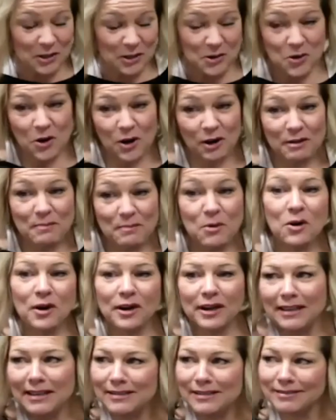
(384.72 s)
court
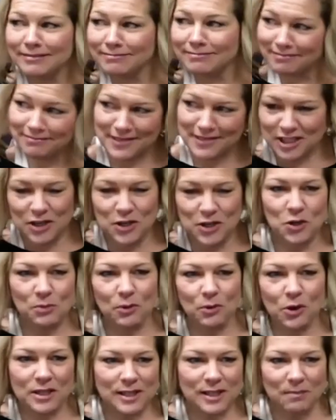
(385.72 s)
reporting to
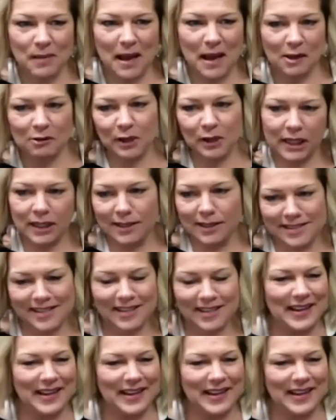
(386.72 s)
newborns and ballerinas.